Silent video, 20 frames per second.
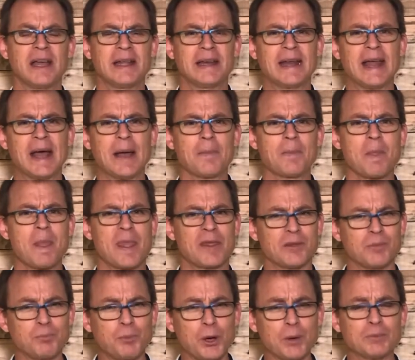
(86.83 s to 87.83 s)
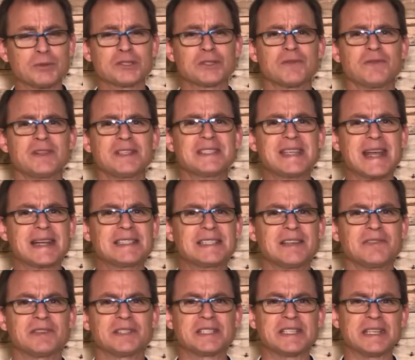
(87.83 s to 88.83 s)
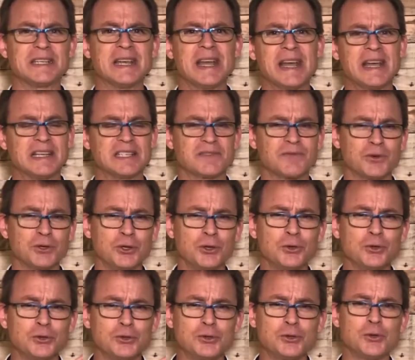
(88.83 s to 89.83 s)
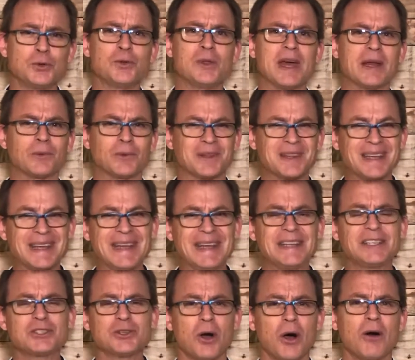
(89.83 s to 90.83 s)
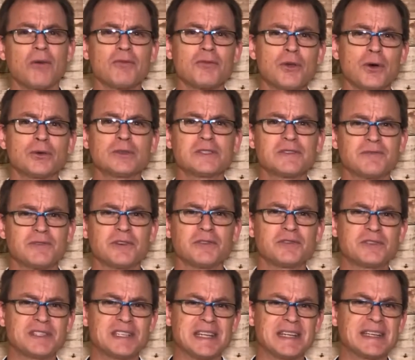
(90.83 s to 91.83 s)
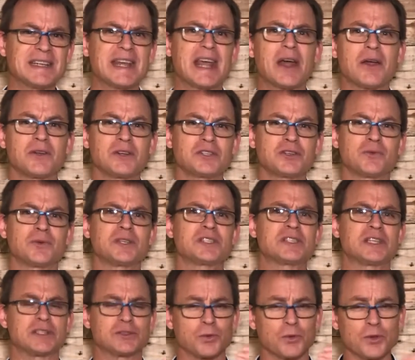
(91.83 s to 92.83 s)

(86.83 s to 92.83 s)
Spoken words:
Now, the purpose of this activity is for you to do that with each of those 15 characteristics,